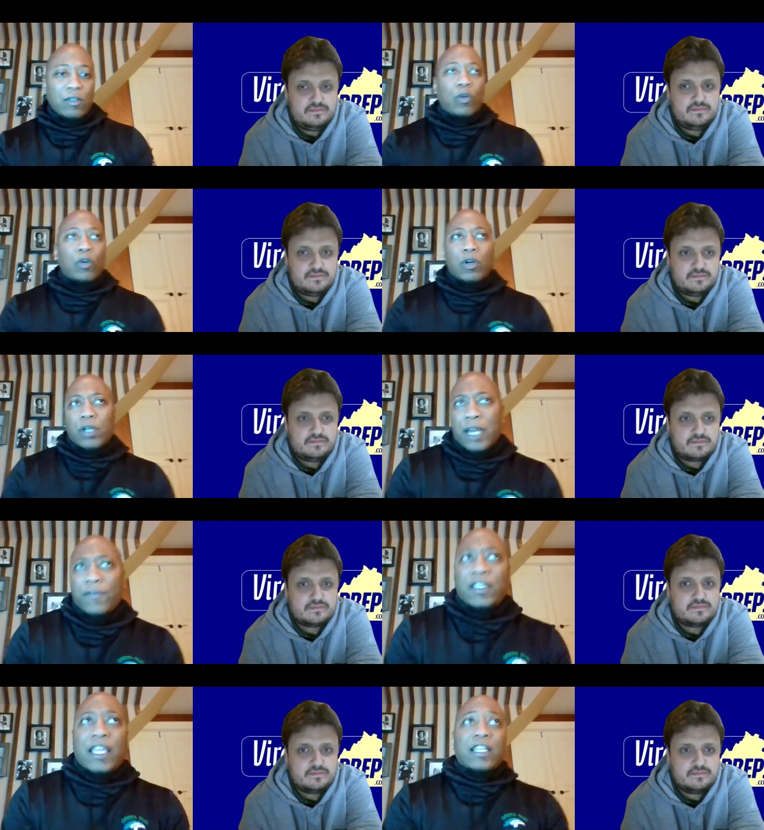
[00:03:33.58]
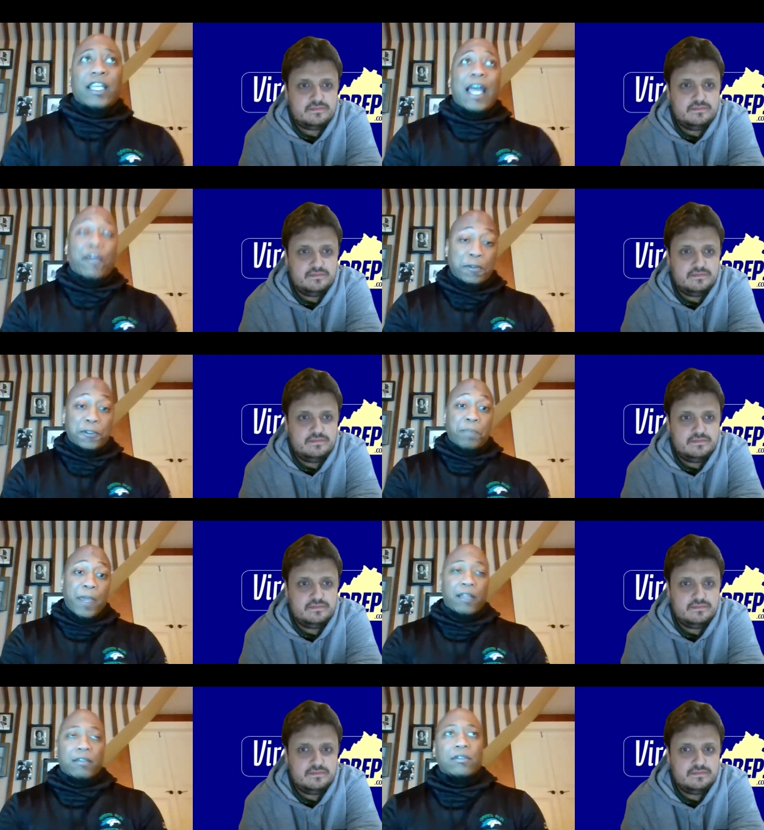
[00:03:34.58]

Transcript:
Speaker 1: or everything that I respect